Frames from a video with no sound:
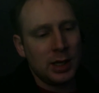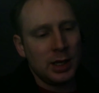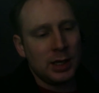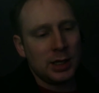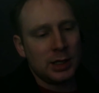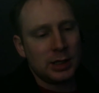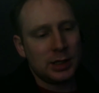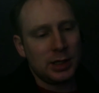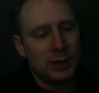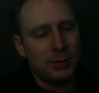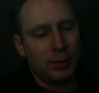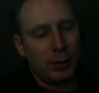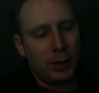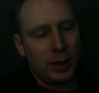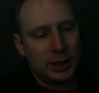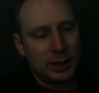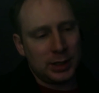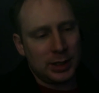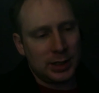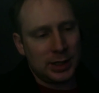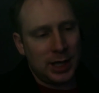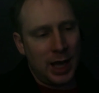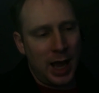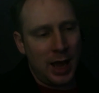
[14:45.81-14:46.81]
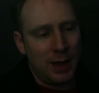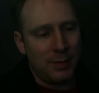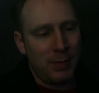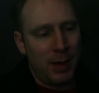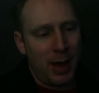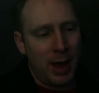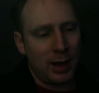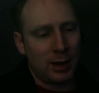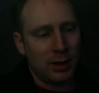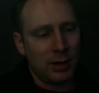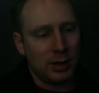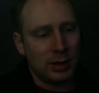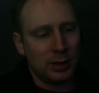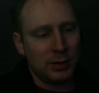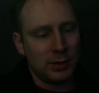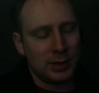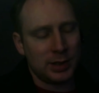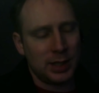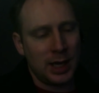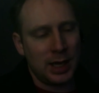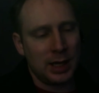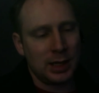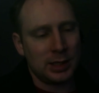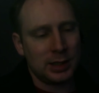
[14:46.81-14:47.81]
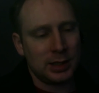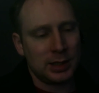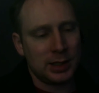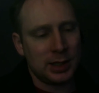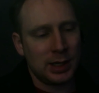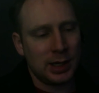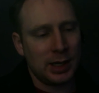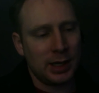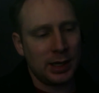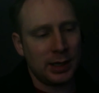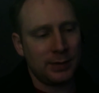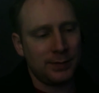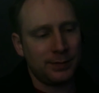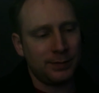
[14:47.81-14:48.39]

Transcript: Zin placed his hat back onto his head and sighed.